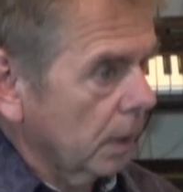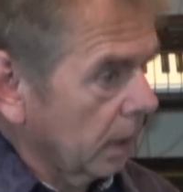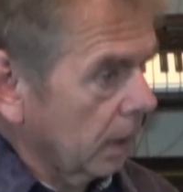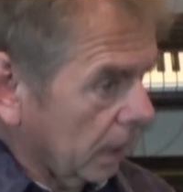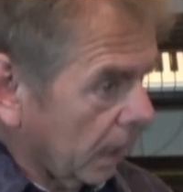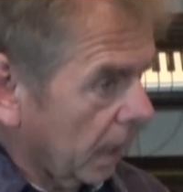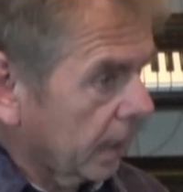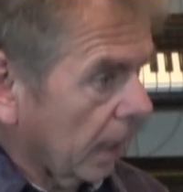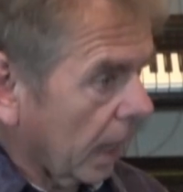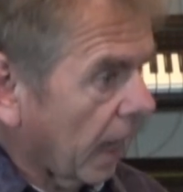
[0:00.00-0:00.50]

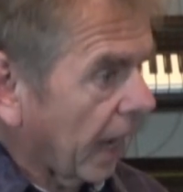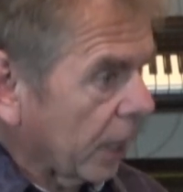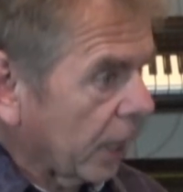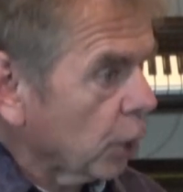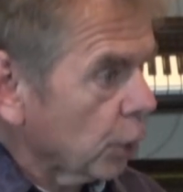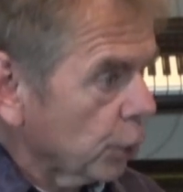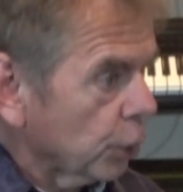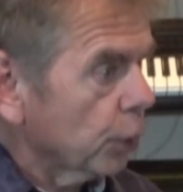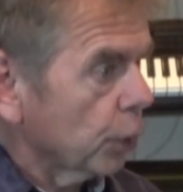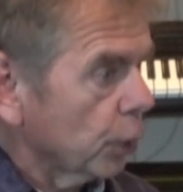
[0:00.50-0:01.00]
and I
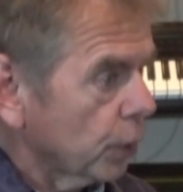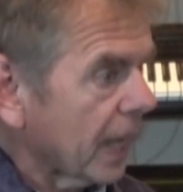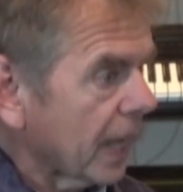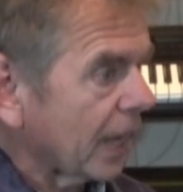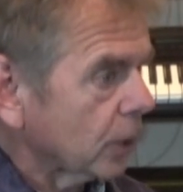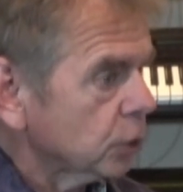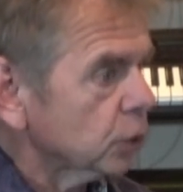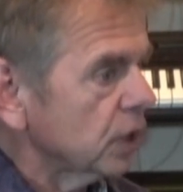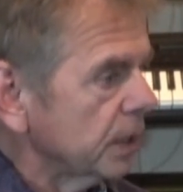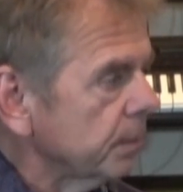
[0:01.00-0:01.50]
heard
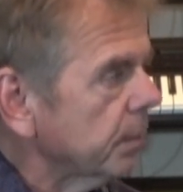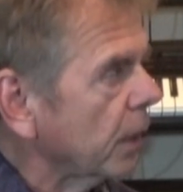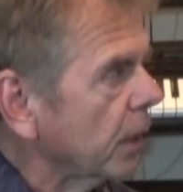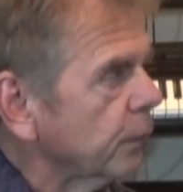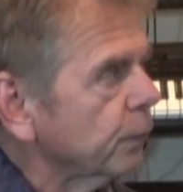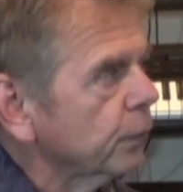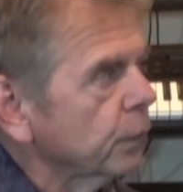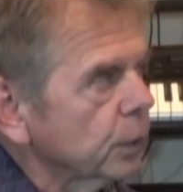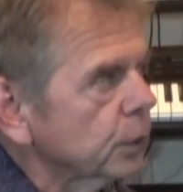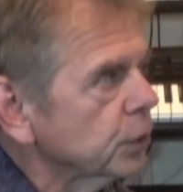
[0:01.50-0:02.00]
actually my
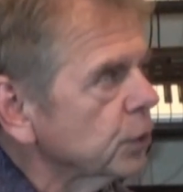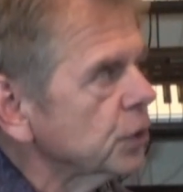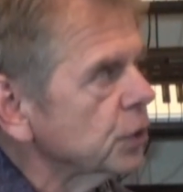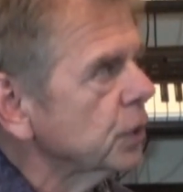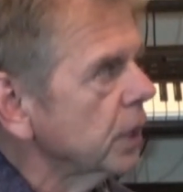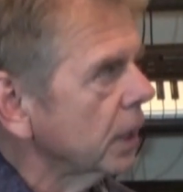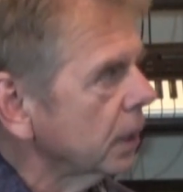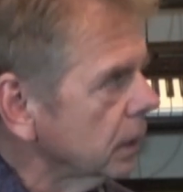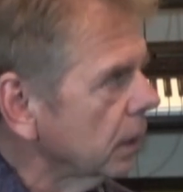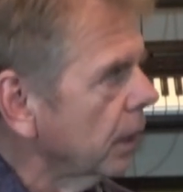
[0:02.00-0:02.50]

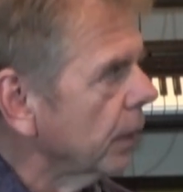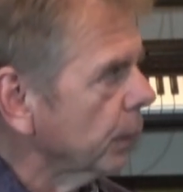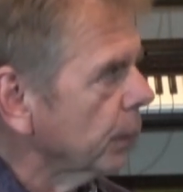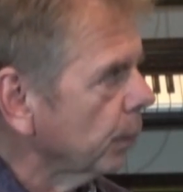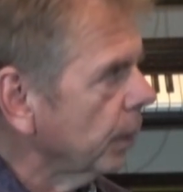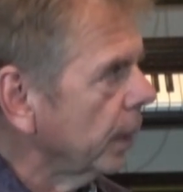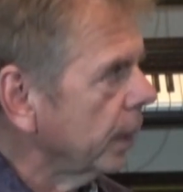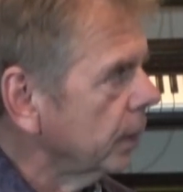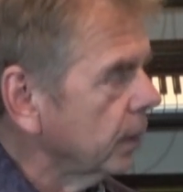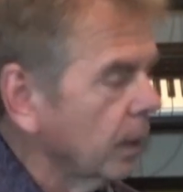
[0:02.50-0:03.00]
first single on the
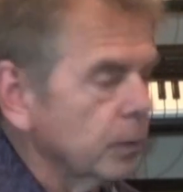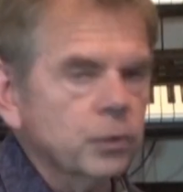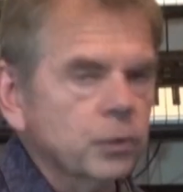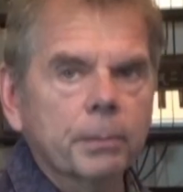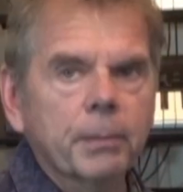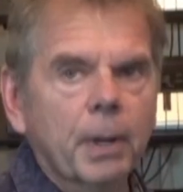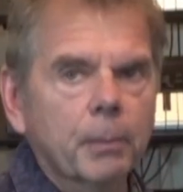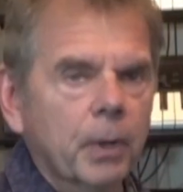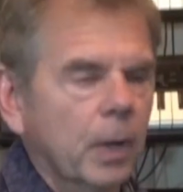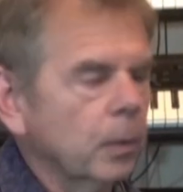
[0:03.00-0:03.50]
radio. I
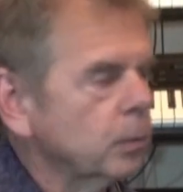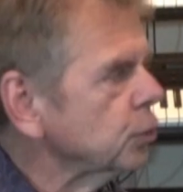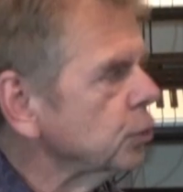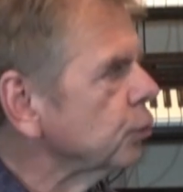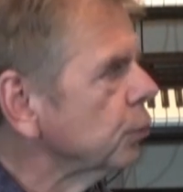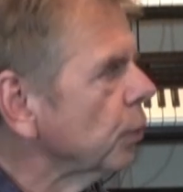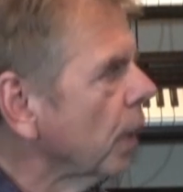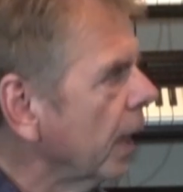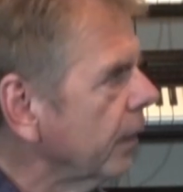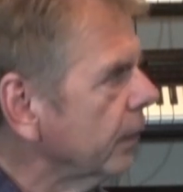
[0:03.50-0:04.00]
remember I was
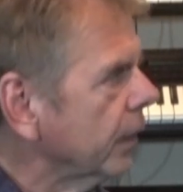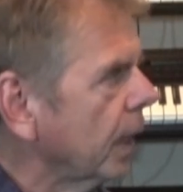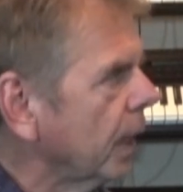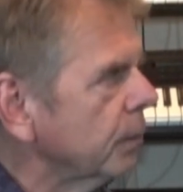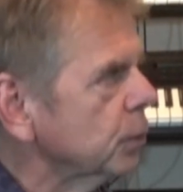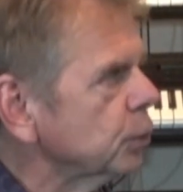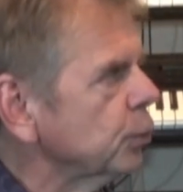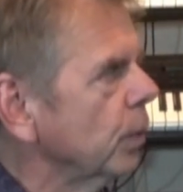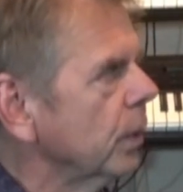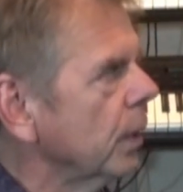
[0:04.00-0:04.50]
driving, I
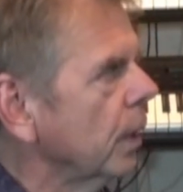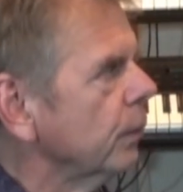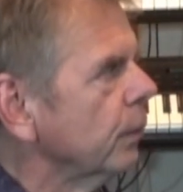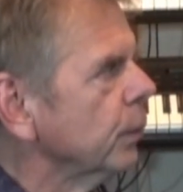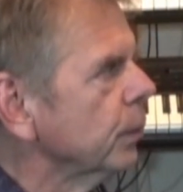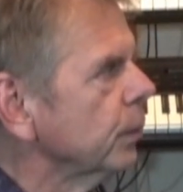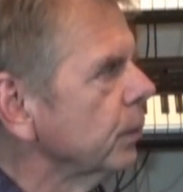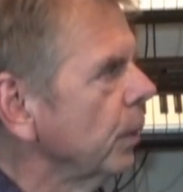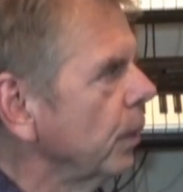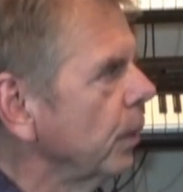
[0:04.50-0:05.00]
almost went off the